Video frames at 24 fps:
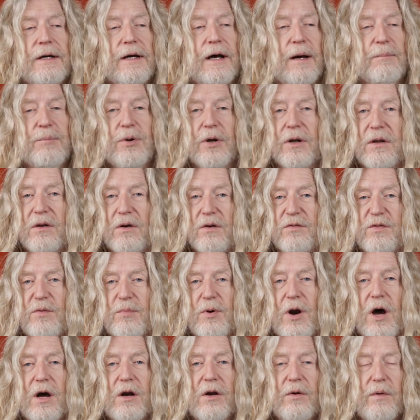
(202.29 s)
I put a little
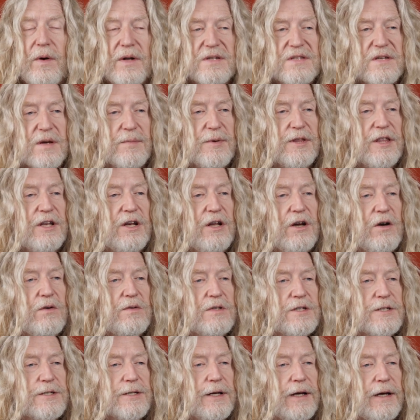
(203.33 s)
vibrato on some of the
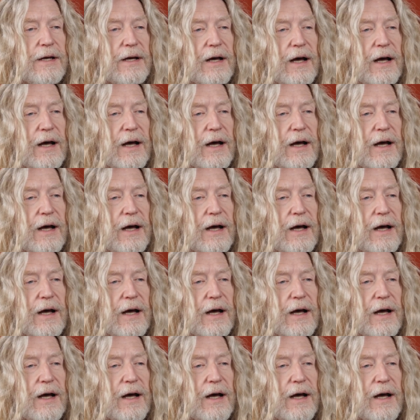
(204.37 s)
notes.